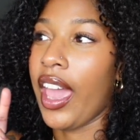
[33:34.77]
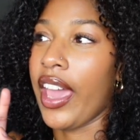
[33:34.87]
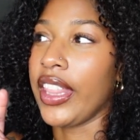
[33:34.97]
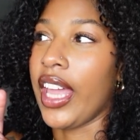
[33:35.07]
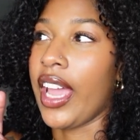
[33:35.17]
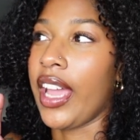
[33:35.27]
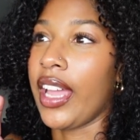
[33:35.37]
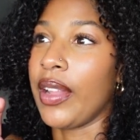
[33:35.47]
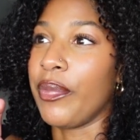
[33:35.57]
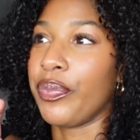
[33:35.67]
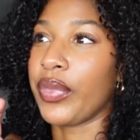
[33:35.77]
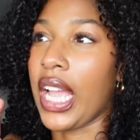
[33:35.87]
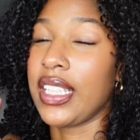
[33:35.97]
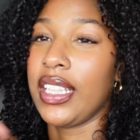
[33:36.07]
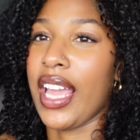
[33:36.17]
and then
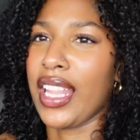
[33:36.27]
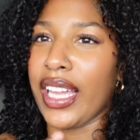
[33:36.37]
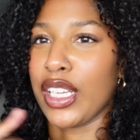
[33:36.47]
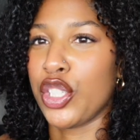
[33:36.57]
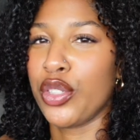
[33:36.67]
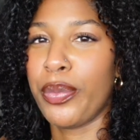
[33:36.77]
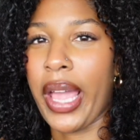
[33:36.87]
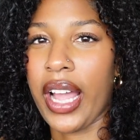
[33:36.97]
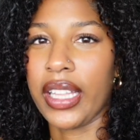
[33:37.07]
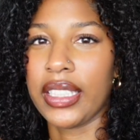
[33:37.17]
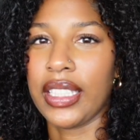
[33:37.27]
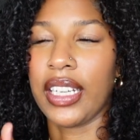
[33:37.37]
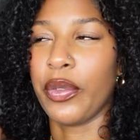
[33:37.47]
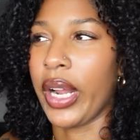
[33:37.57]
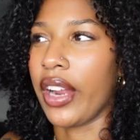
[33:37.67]
I seen they had like a shoe palace
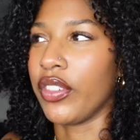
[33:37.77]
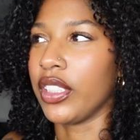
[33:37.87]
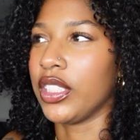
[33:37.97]
or whatever.